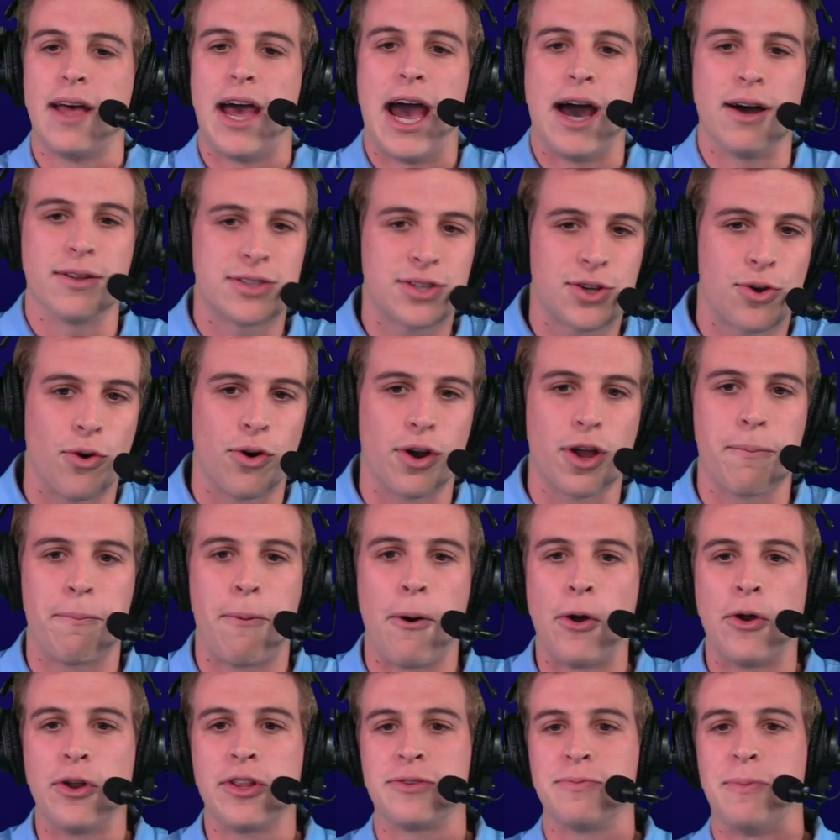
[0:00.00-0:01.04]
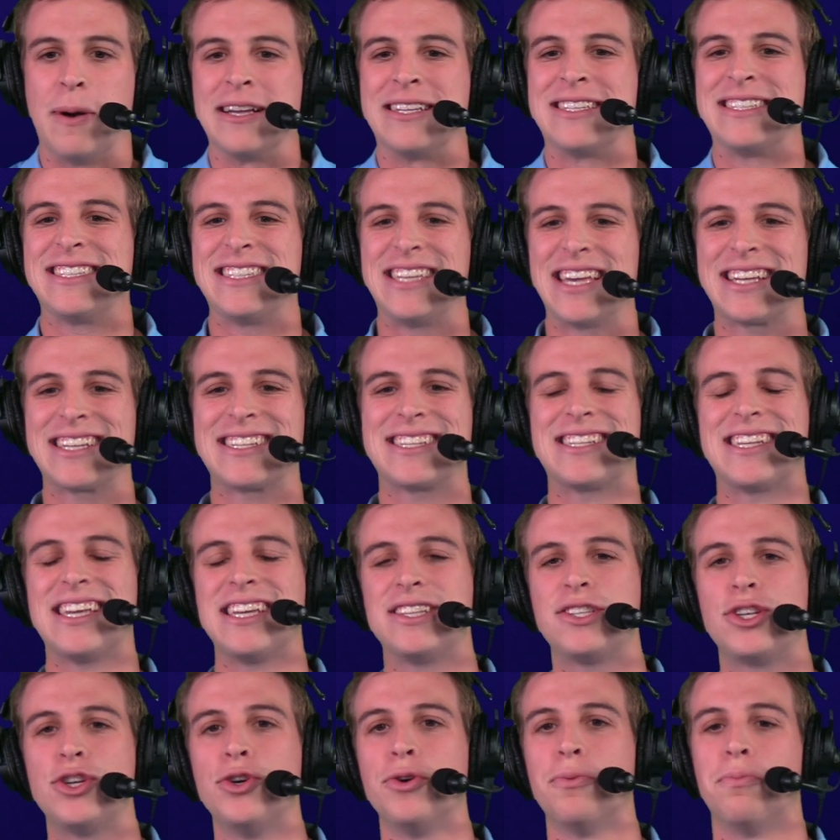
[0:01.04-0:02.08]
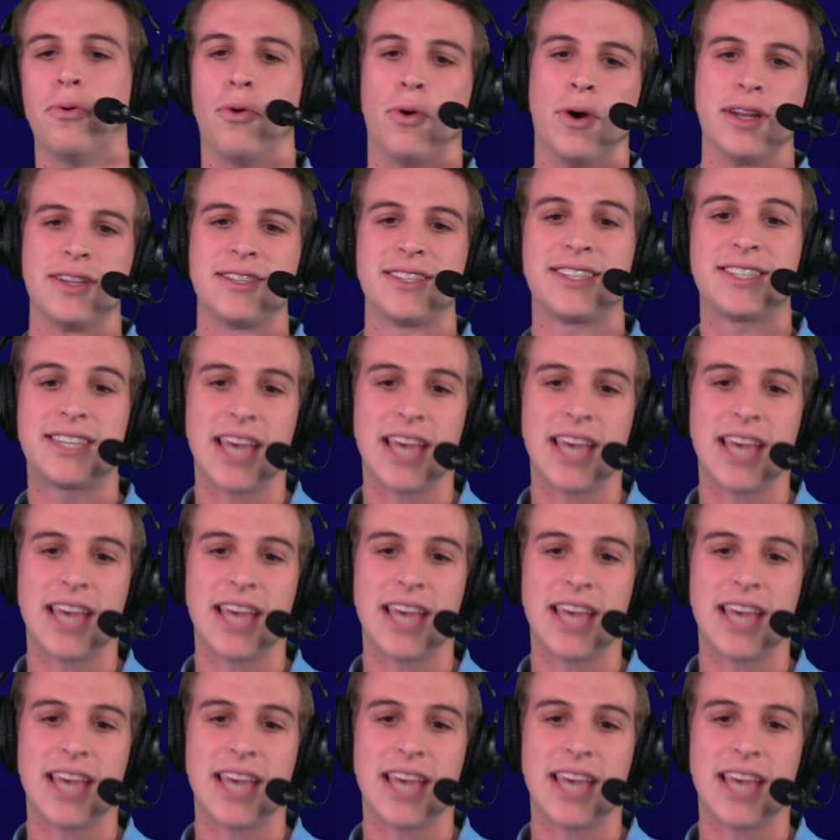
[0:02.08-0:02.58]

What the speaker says: outscoring opponents by 62 points.